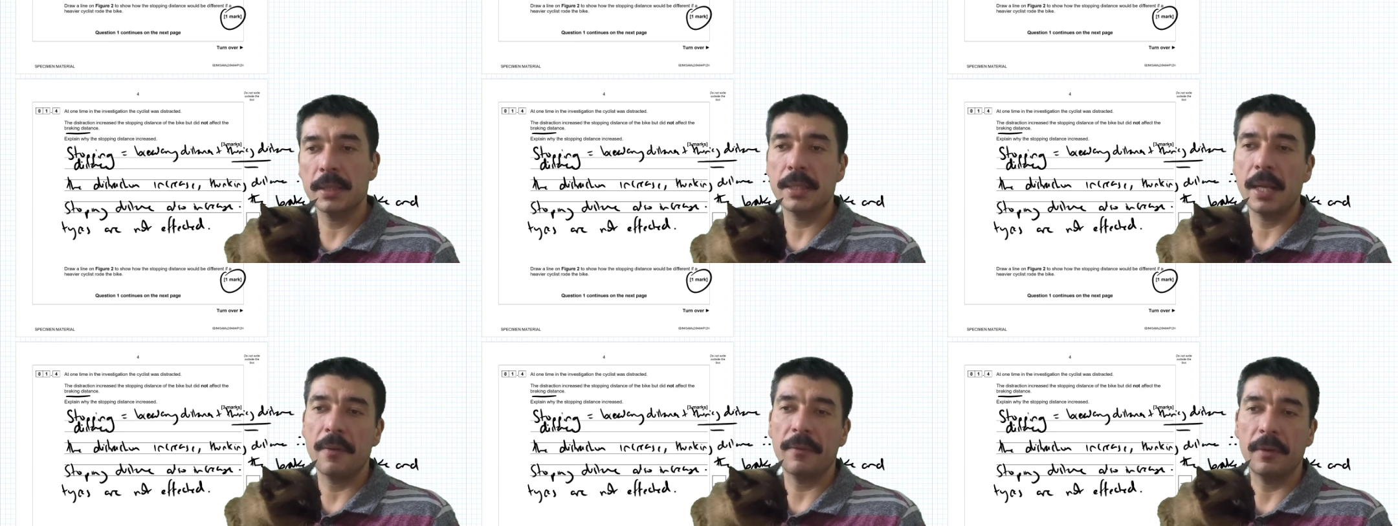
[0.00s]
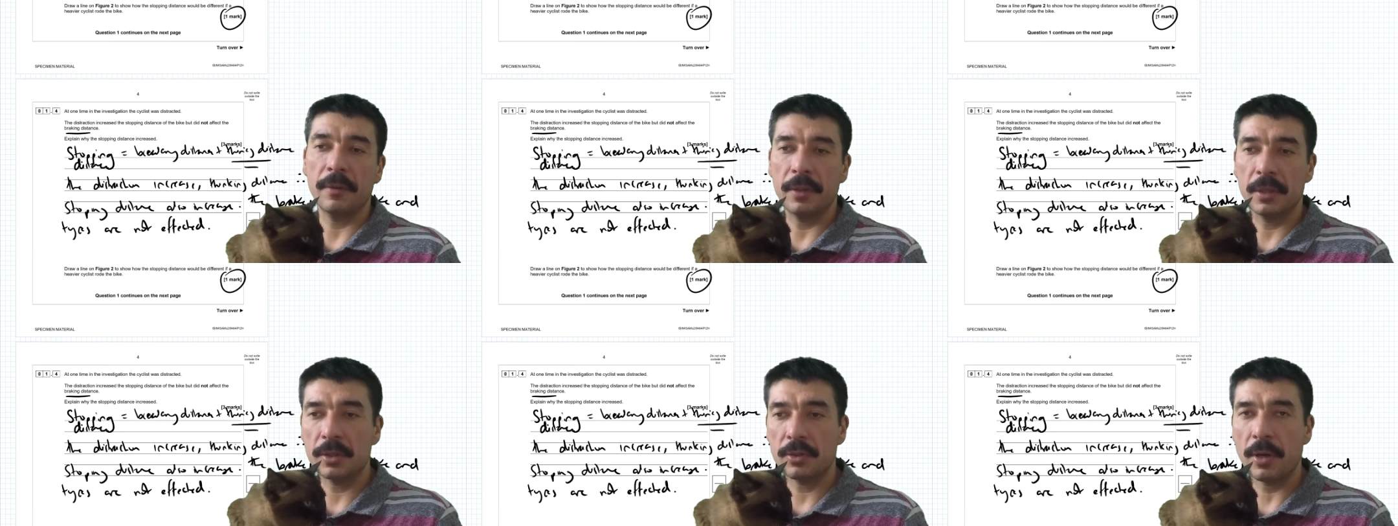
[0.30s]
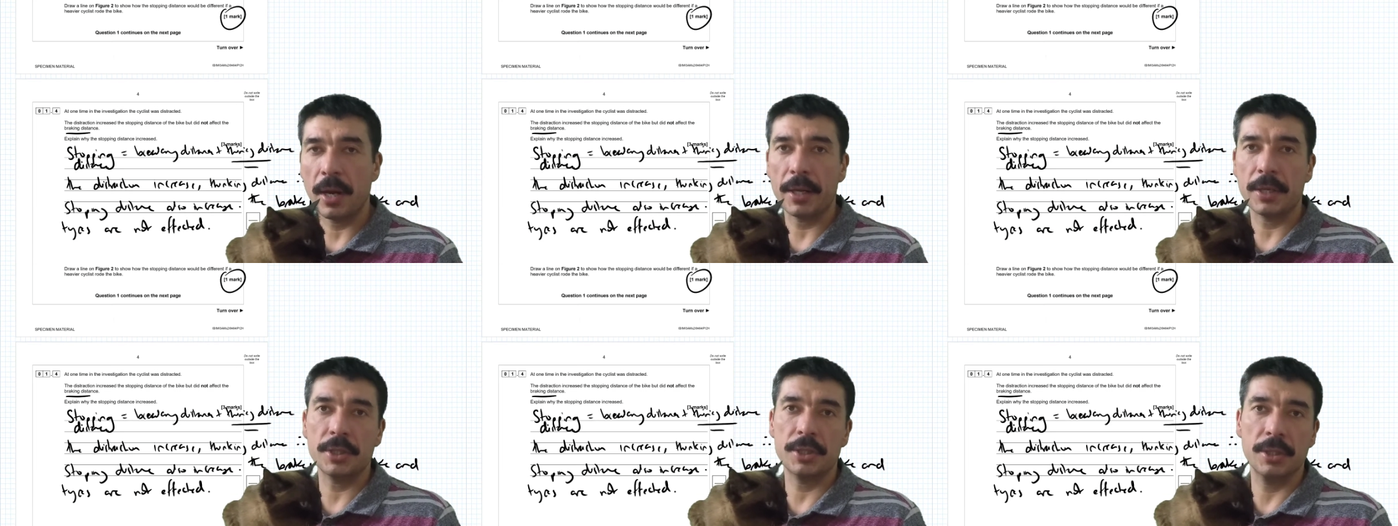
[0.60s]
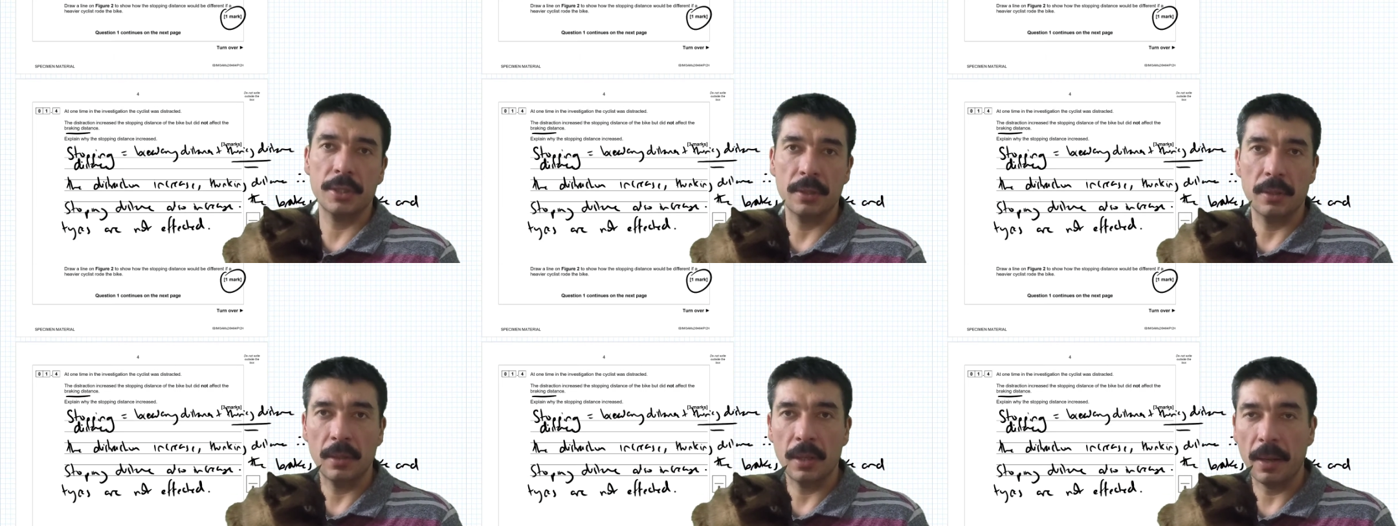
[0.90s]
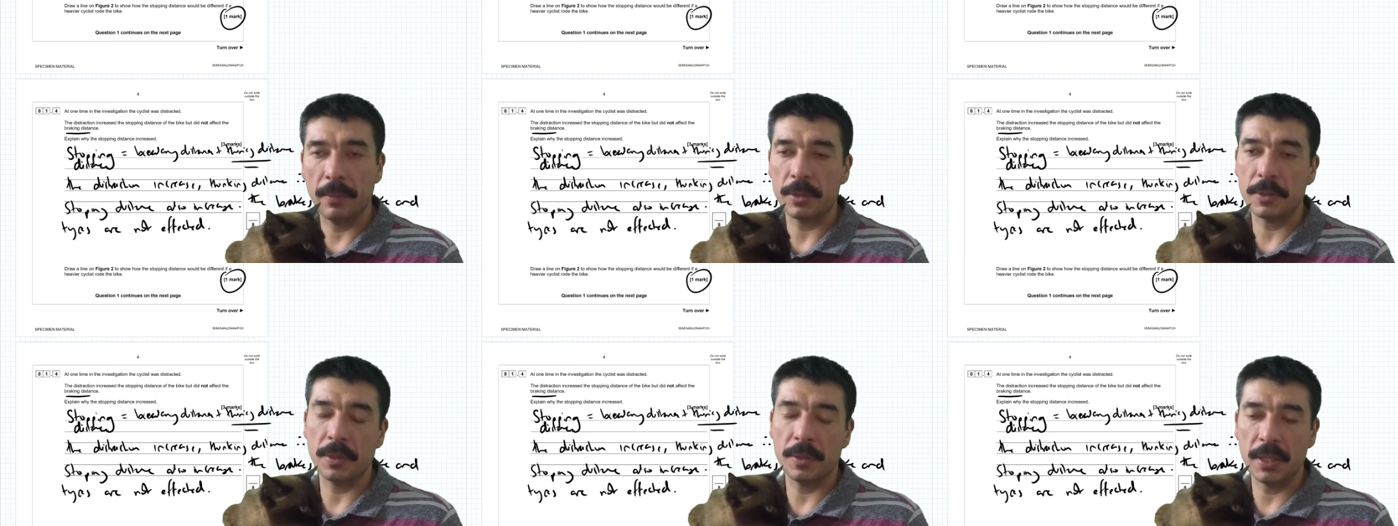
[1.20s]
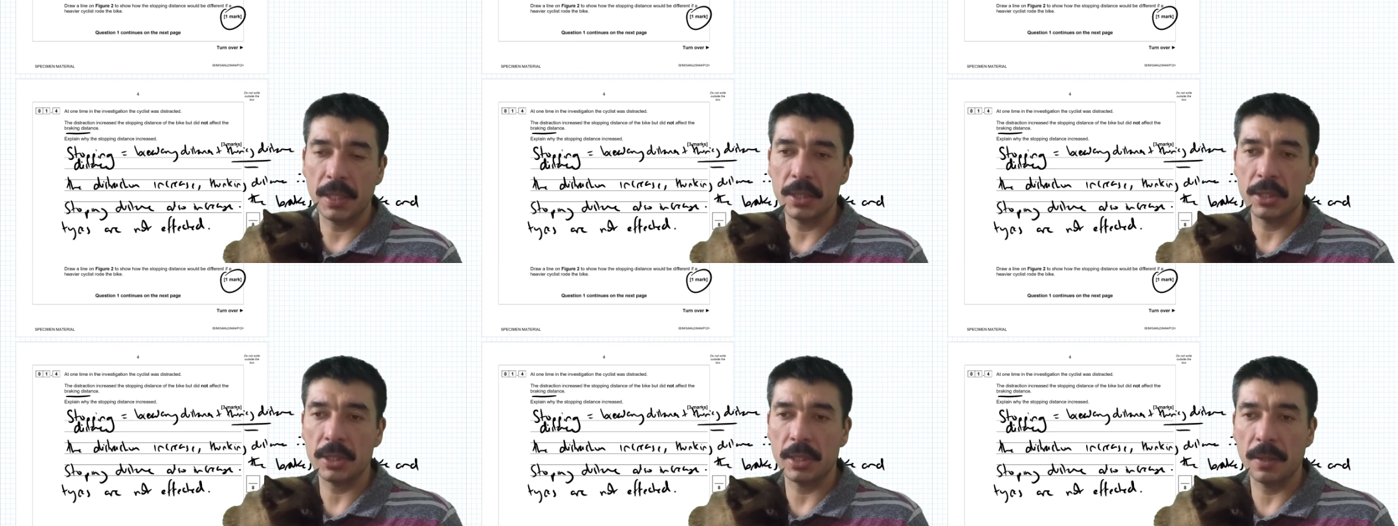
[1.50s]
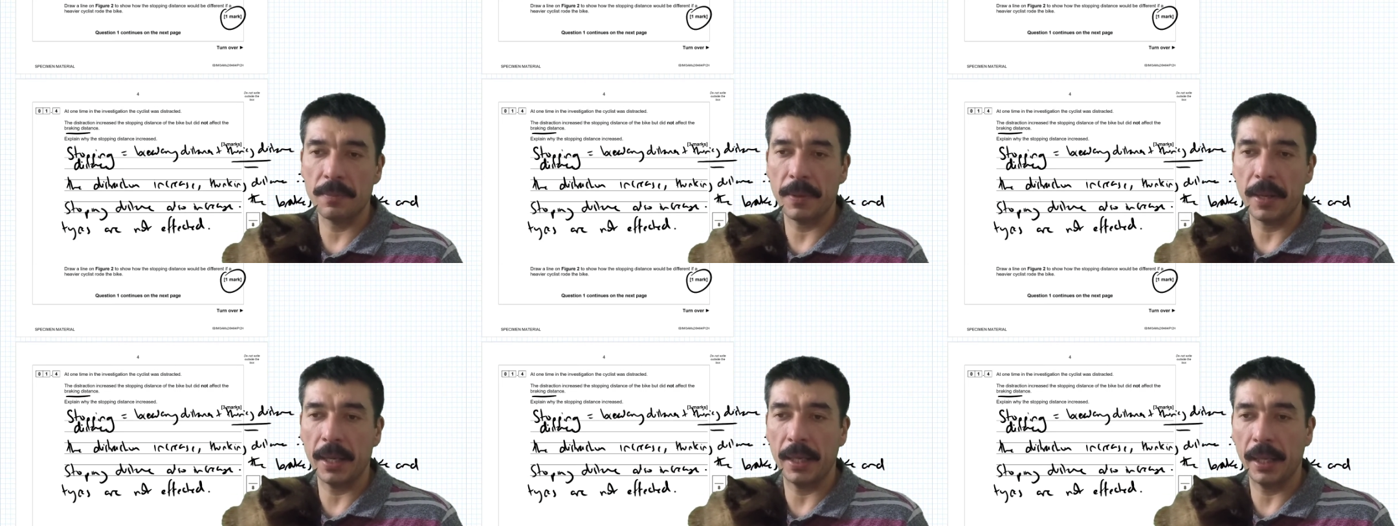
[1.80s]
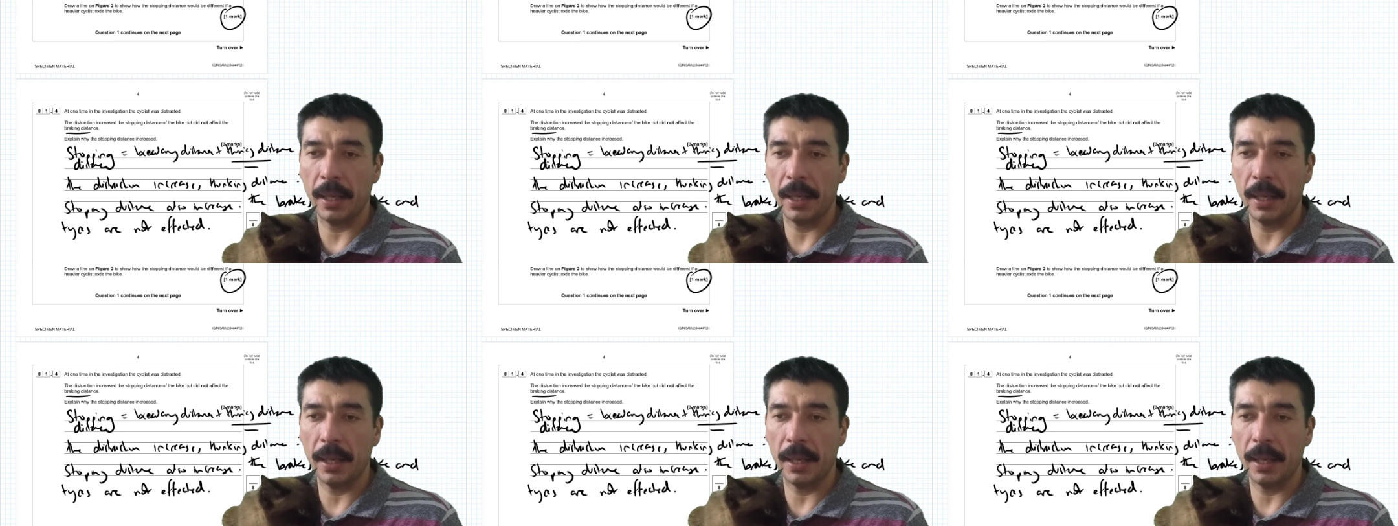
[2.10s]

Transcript: level of distraction and how much attention they're paying.